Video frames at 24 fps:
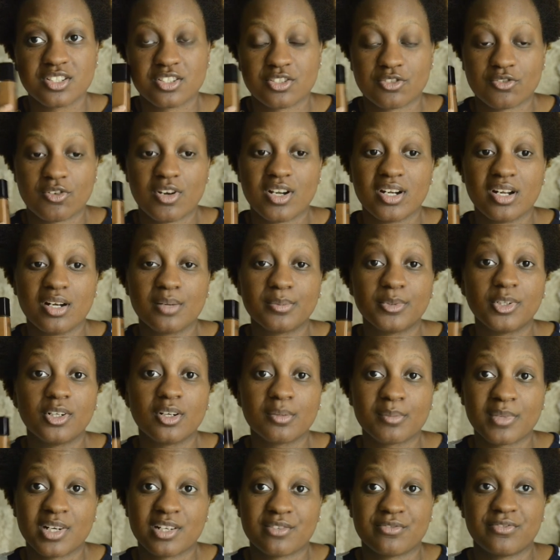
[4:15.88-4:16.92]
straight up
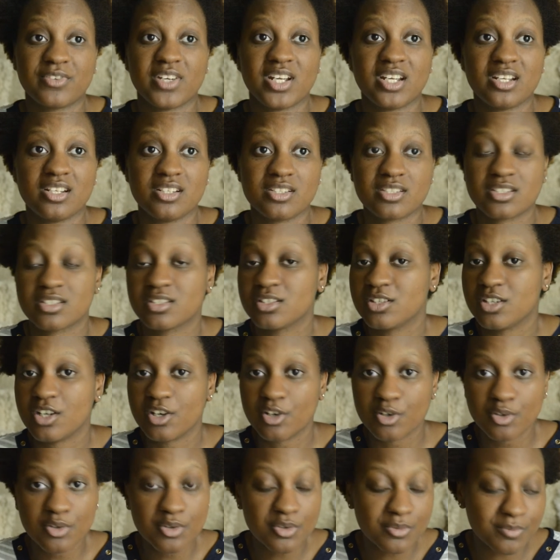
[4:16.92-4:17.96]
on my face.
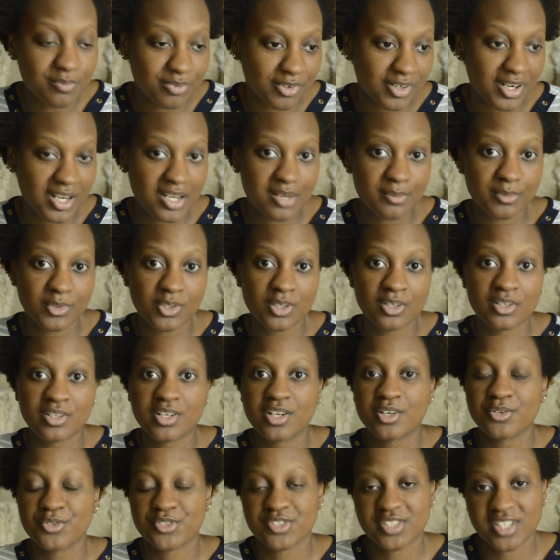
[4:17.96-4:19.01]
No primer,
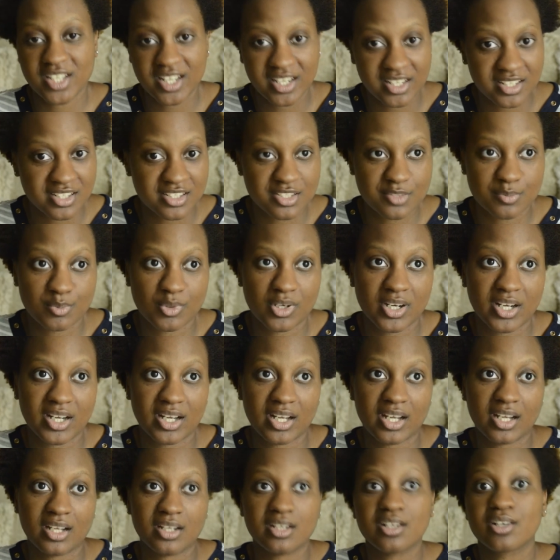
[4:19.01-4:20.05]
no setting
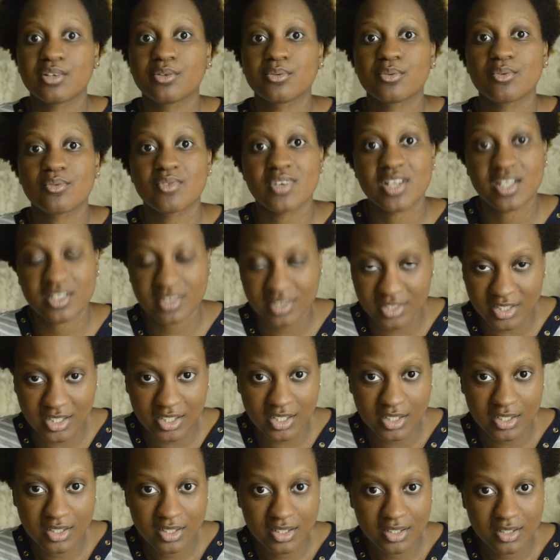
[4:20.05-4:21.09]
spray, no
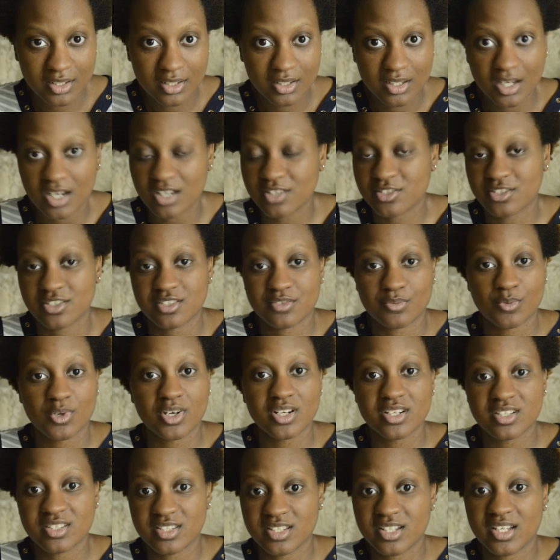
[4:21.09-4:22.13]
nothing. I just
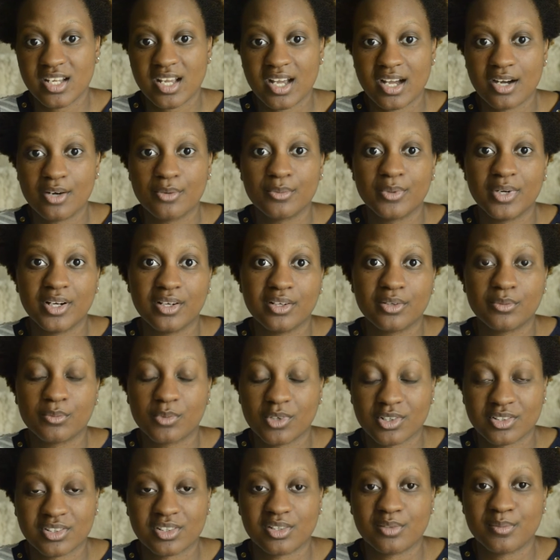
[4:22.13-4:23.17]
wanted to see how well it
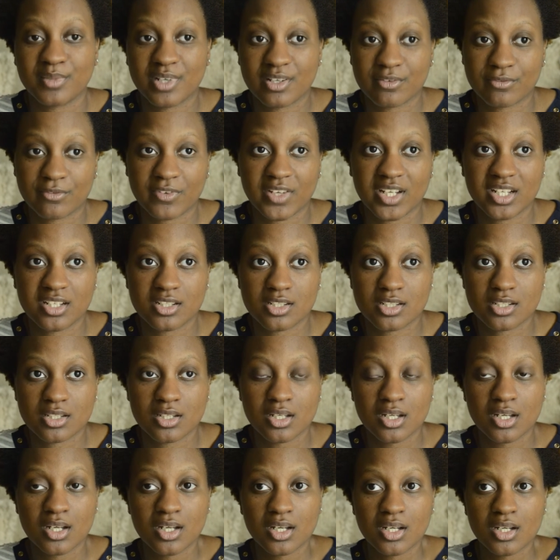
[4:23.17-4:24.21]
worked on my face.
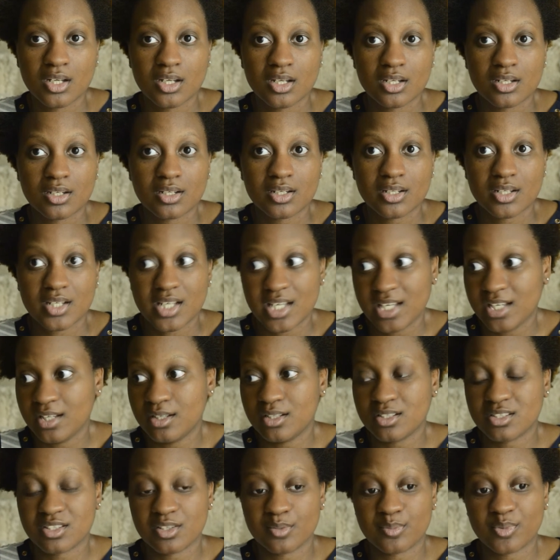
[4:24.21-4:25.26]

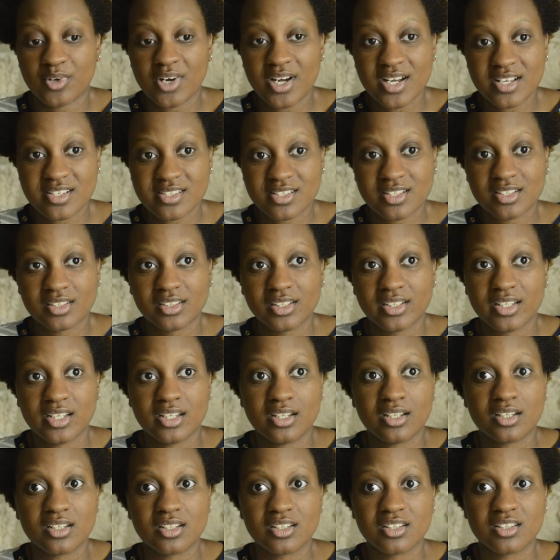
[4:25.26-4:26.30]
And
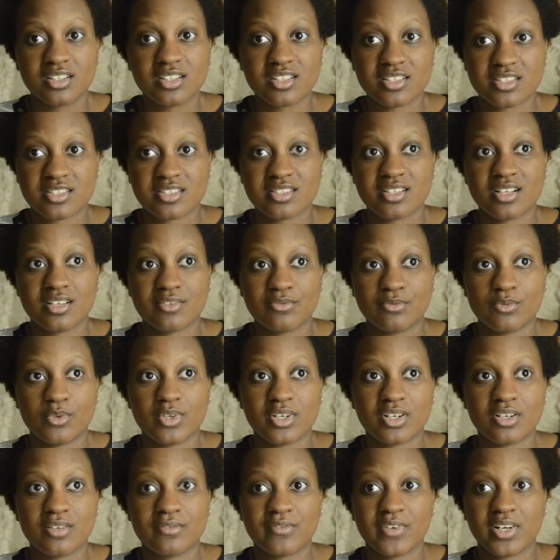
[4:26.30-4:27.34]
surprisingly, this stuff
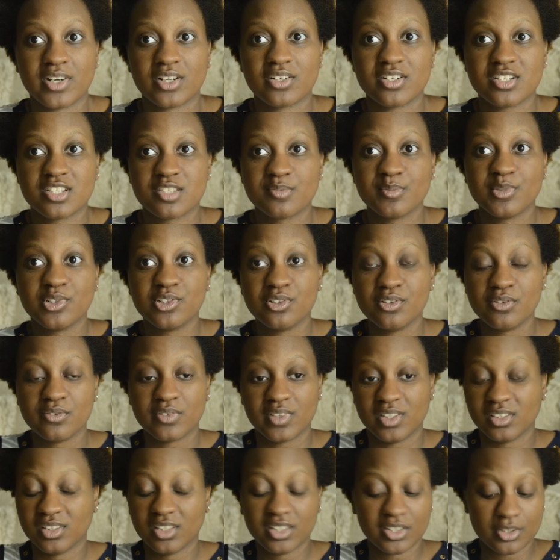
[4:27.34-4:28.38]
went on very smooth.
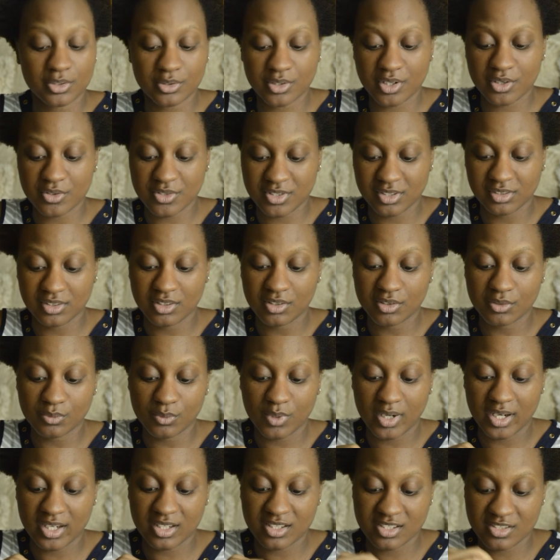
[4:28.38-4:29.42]
A little goes a long
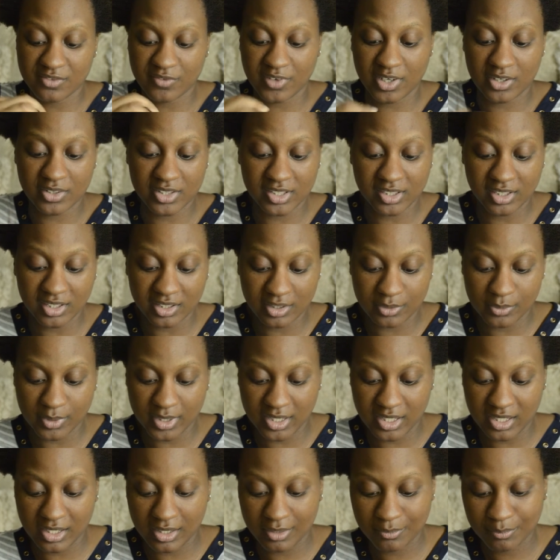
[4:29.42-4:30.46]
way, and it's very
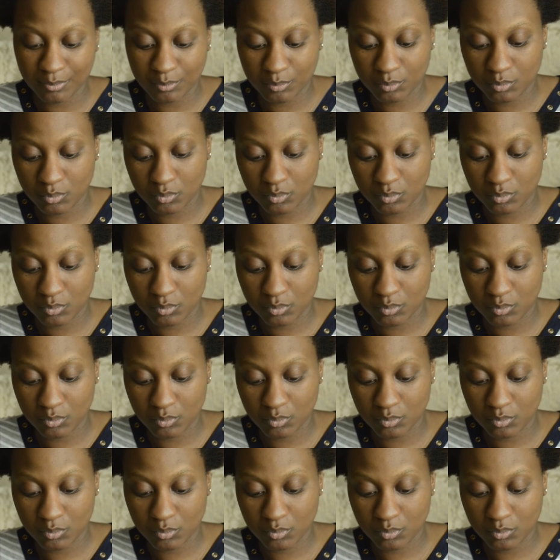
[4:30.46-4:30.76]
liquidy.